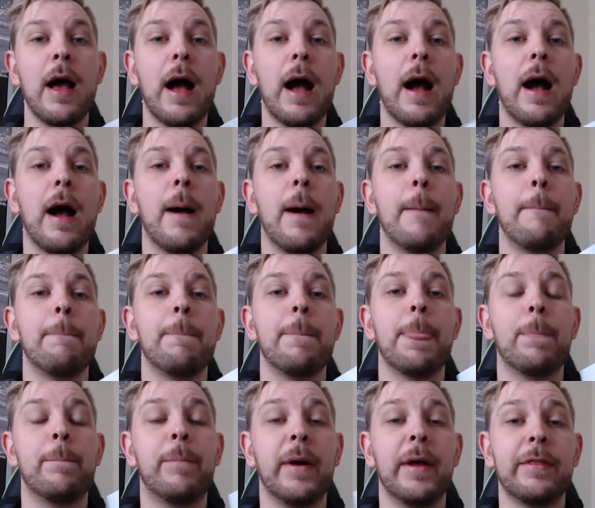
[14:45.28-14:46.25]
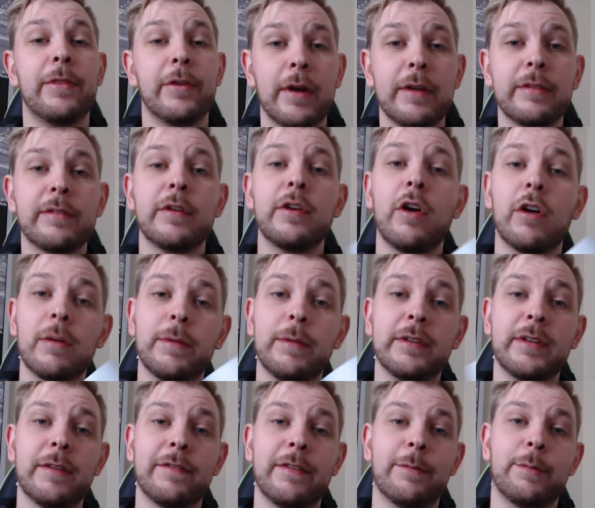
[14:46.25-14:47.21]
But there is a
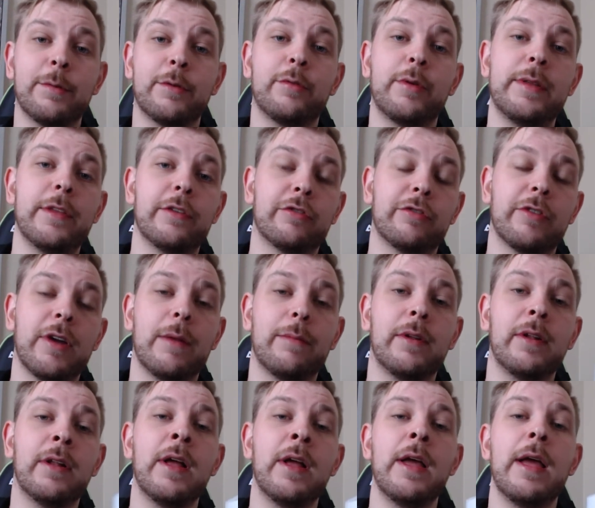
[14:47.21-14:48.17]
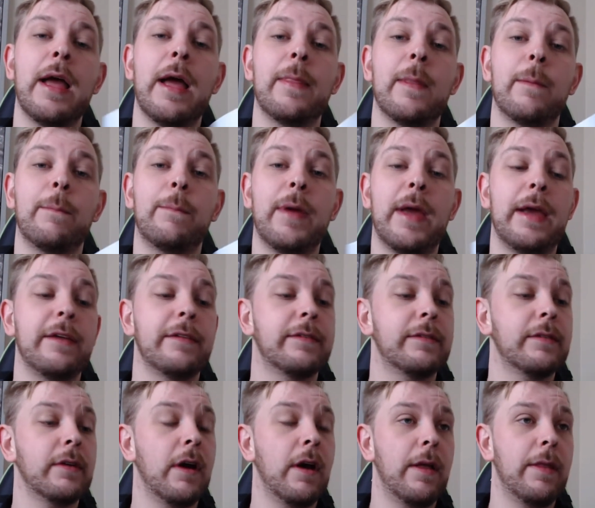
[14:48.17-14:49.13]
notable difference between the treble and the
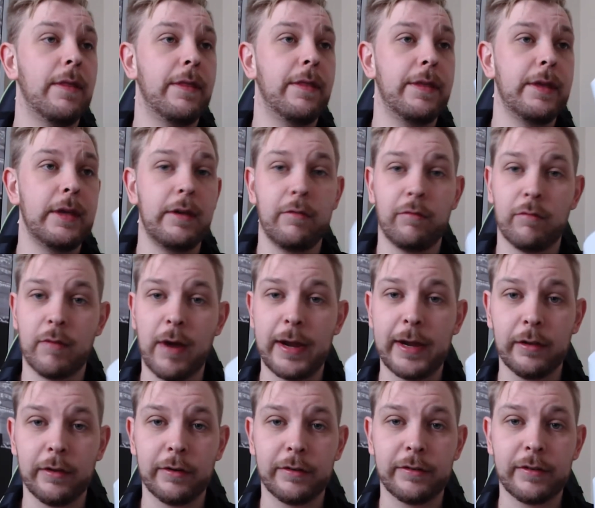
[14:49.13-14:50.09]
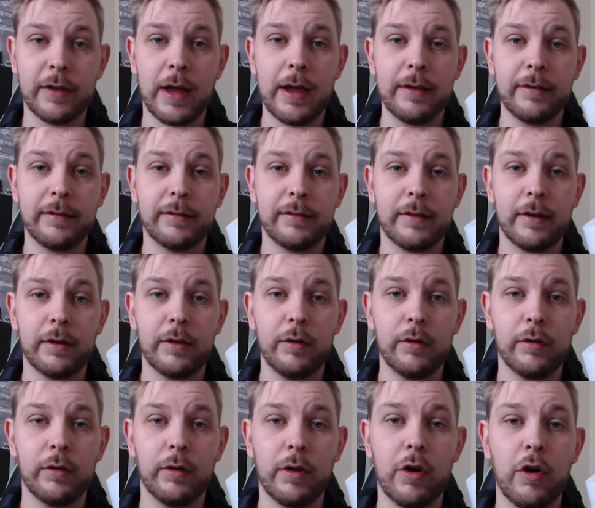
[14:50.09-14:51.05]
bass on the regular sized
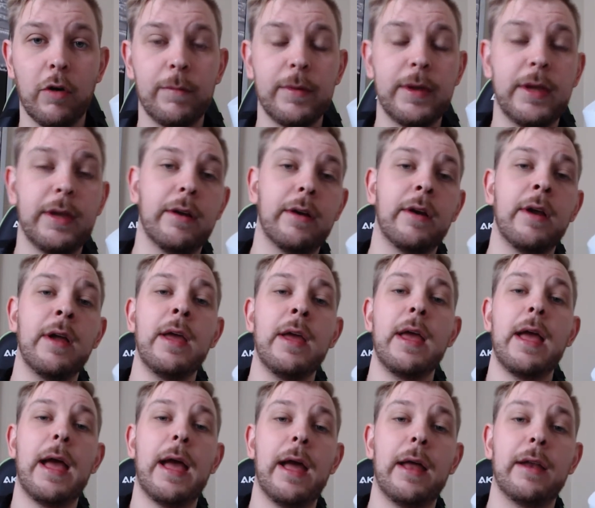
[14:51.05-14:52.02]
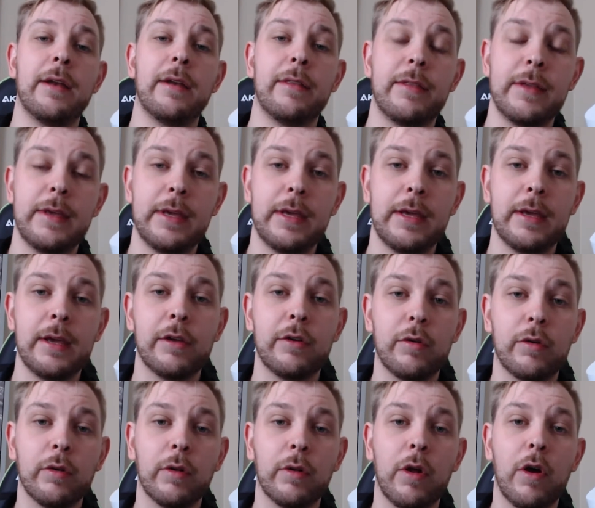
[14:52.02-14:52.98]
Google Home here and the
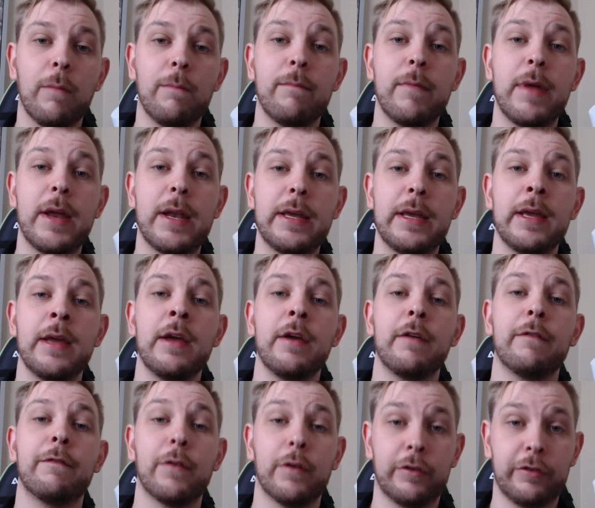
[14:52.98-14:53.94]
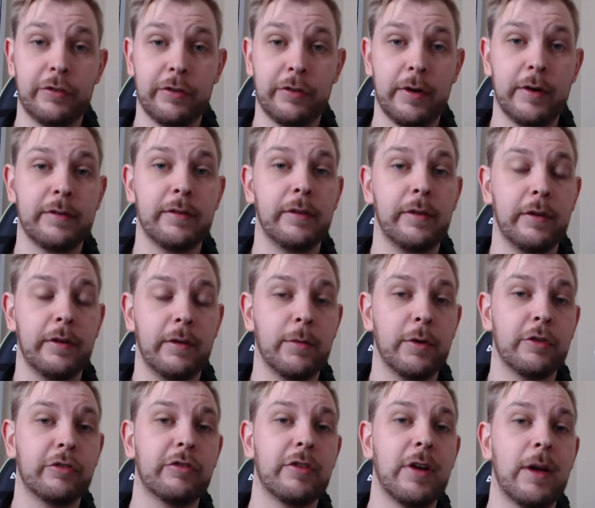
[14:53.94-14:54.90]
Google Home Mini. For sure, it's a little
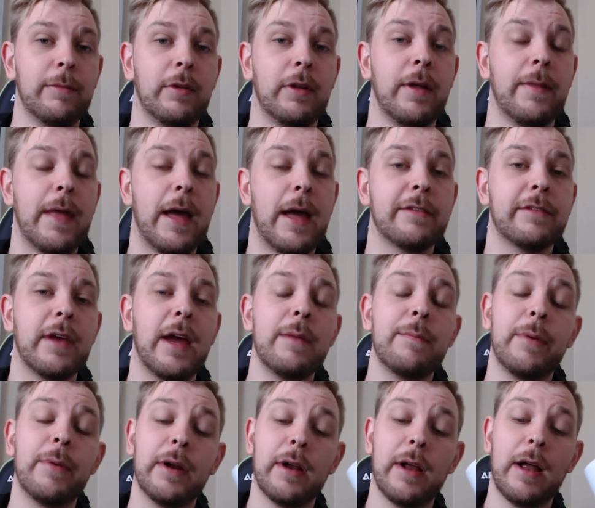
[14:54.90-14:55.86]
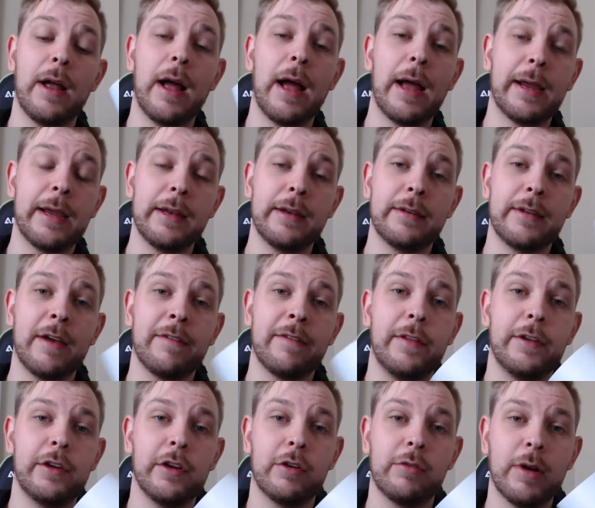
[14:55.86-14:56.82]
more treble on that side, but I can
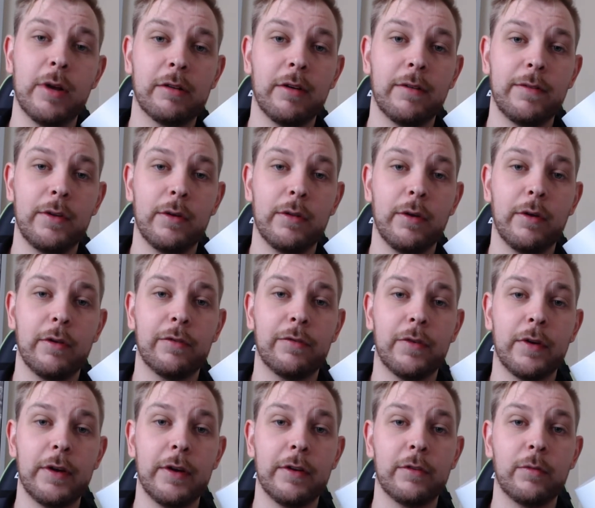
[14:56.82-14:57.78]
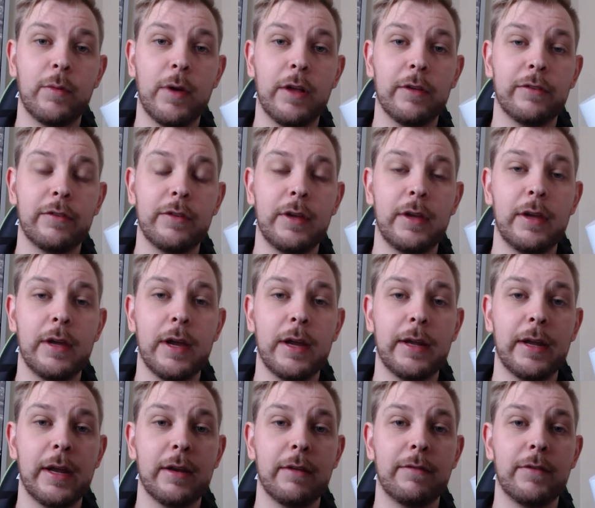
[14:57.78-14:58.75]
definitely do a quick review of those for you as well, so you can
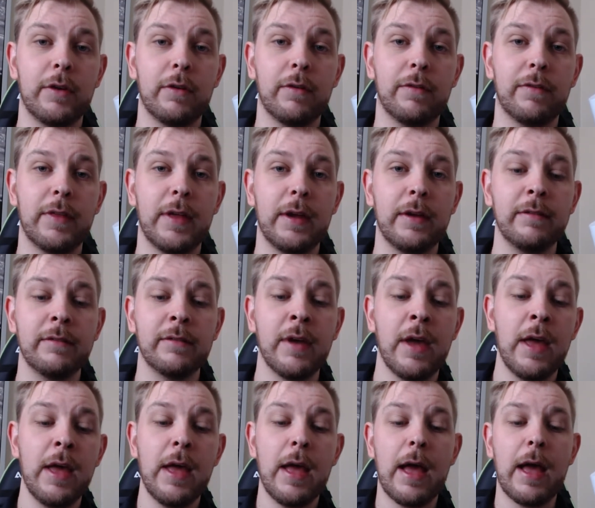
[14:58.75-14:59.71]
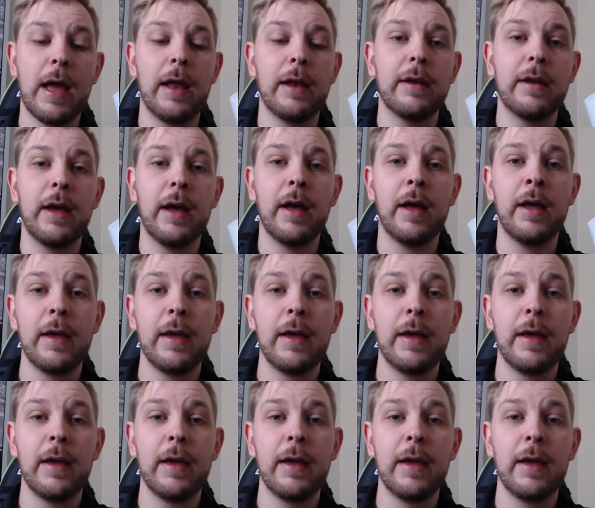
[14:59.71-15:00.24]
kind of get a view of things. And